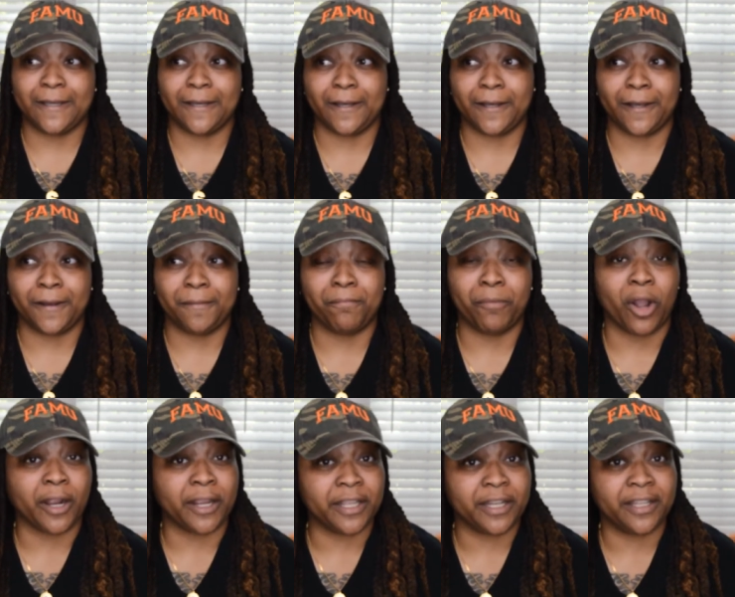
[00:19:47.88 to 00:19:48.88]

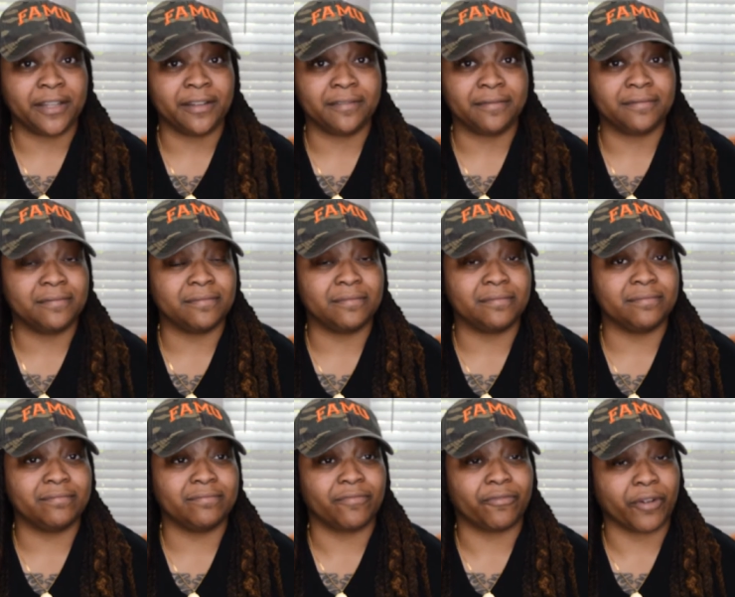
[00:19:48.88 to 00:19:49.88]
marketed
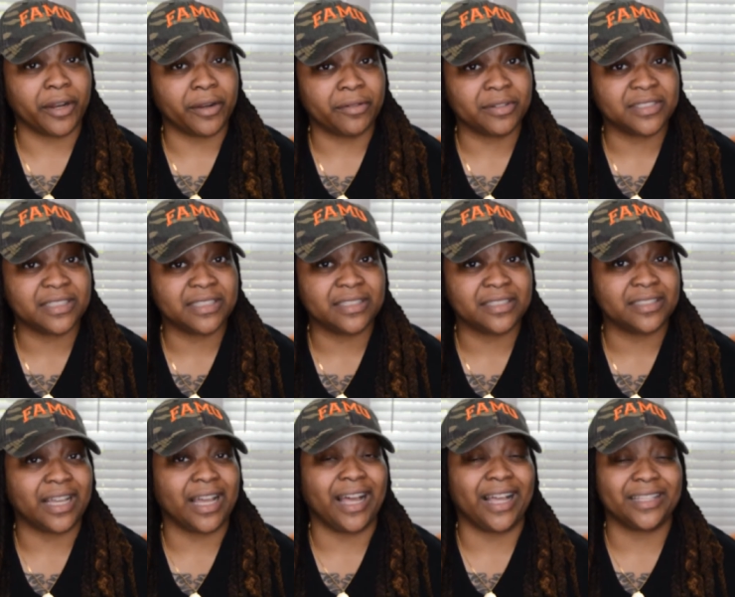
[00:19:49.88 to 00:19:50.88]

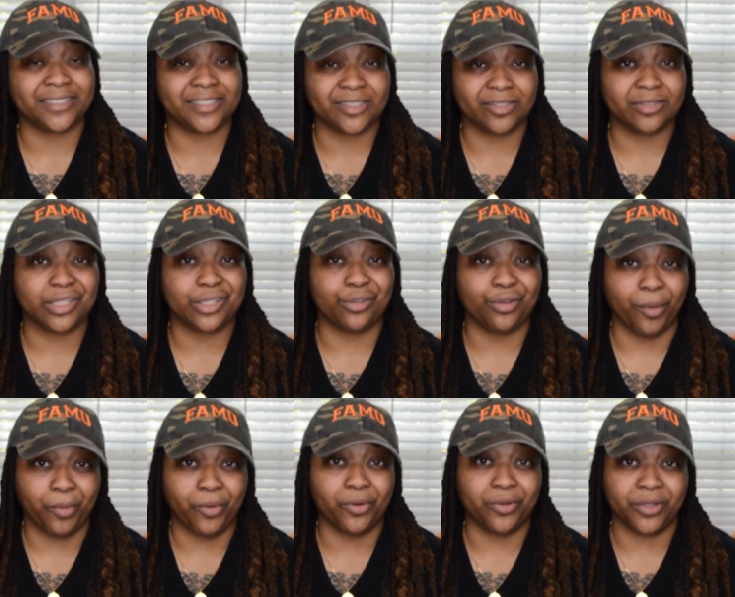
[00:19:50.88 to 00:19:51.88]
fragrances, I still think you
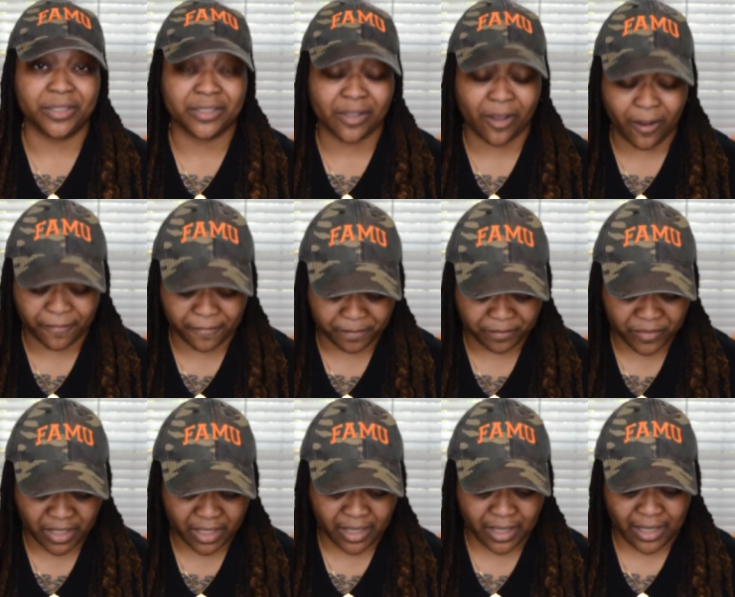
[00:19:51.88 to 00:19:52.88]
could pull this off.
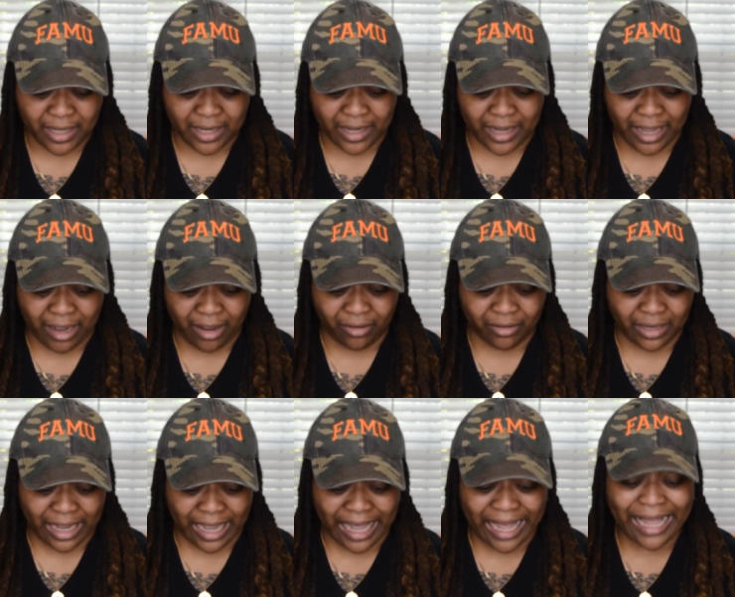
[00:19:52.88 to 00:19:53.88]
Now,
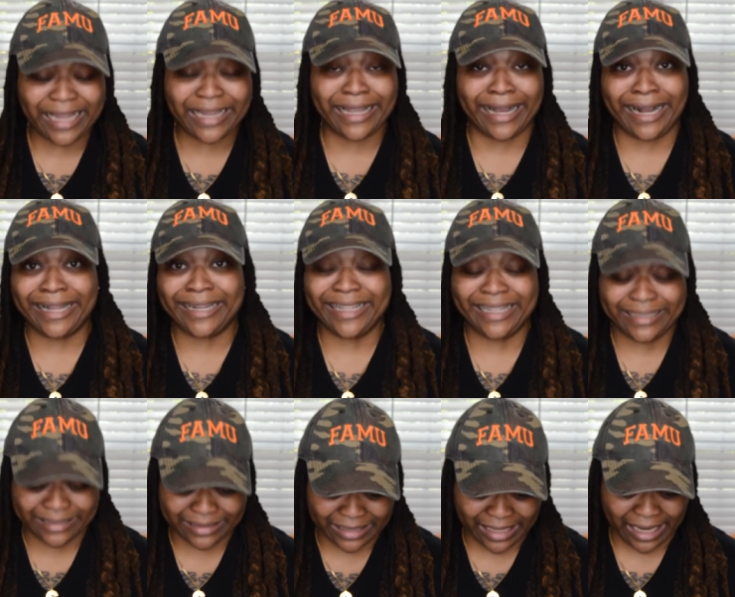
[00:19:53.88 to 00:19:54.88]
I got a
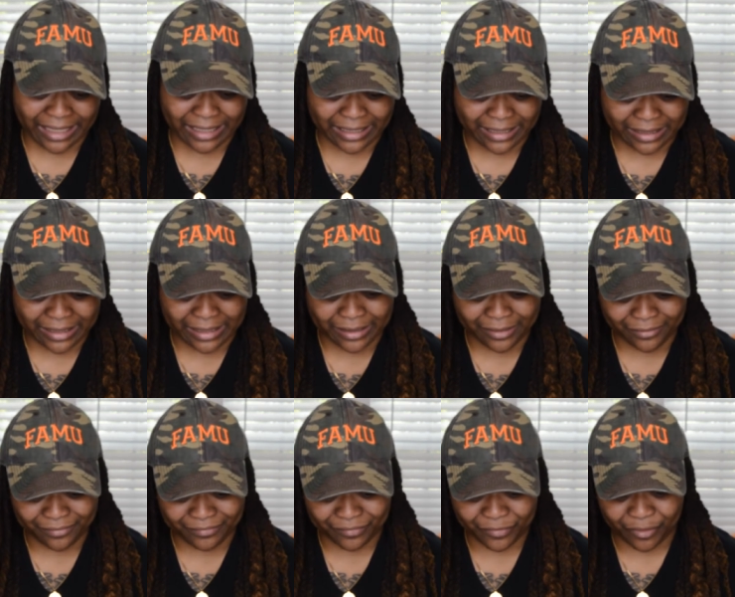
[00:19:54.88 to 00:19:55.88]
slightly
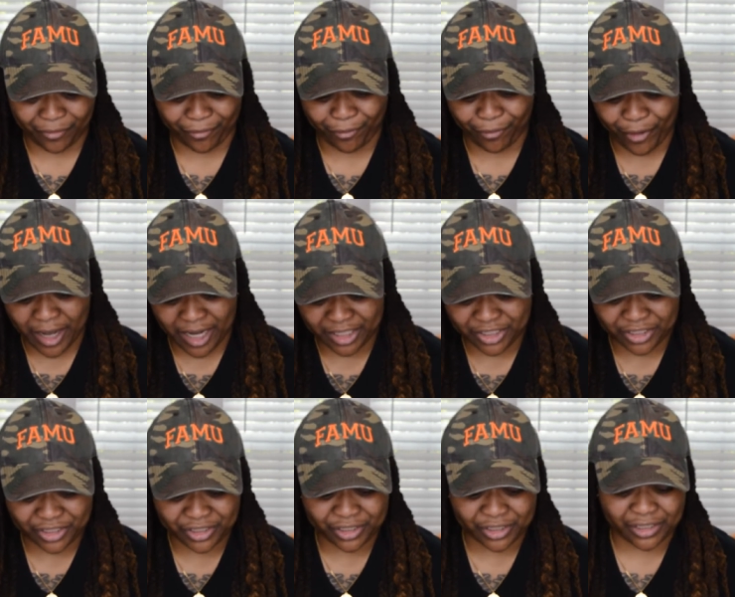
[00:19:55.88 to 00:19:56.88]

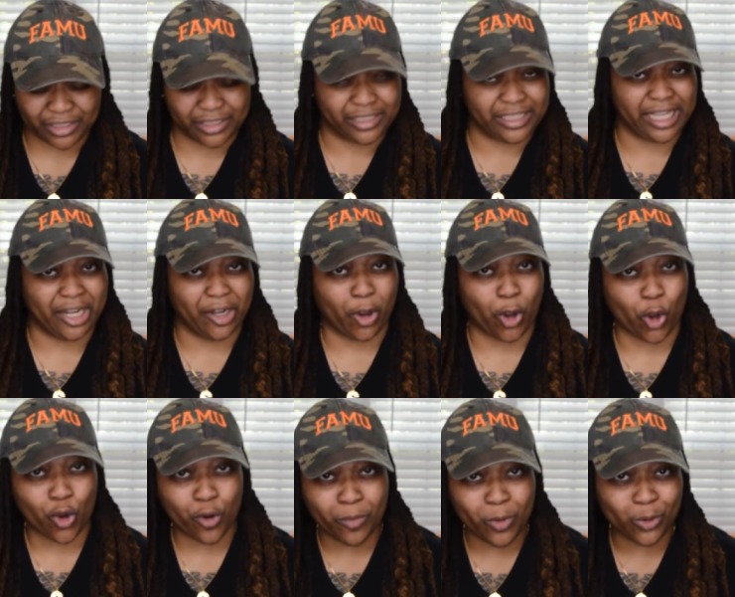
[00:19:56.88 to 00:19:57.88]
fresh yet
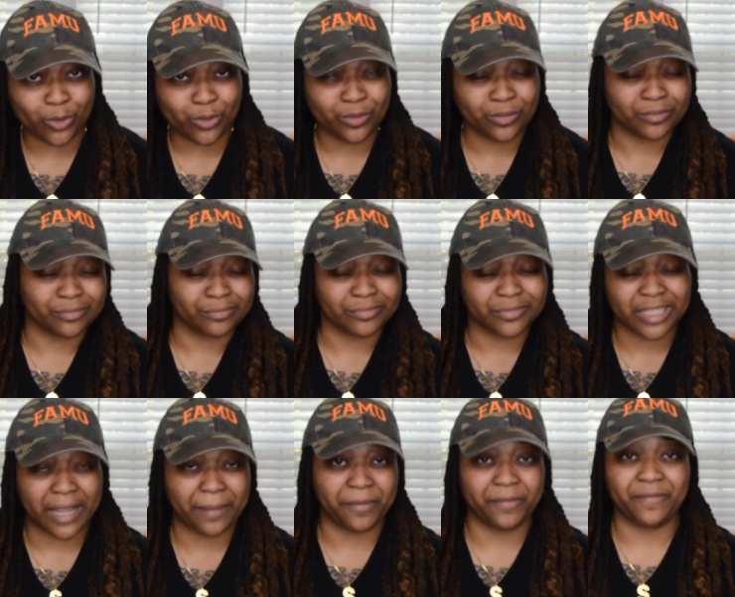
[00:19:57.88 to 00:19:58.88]
herbal
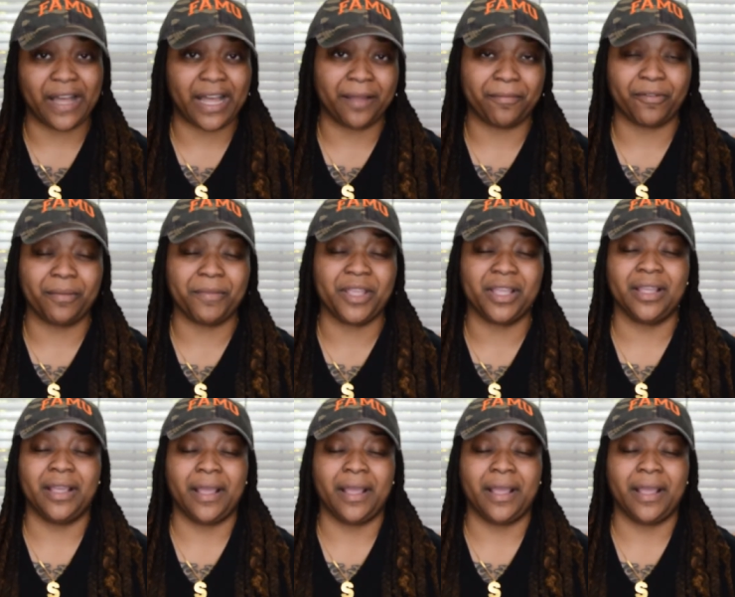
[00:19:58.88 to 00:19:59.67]
type of vibe from it,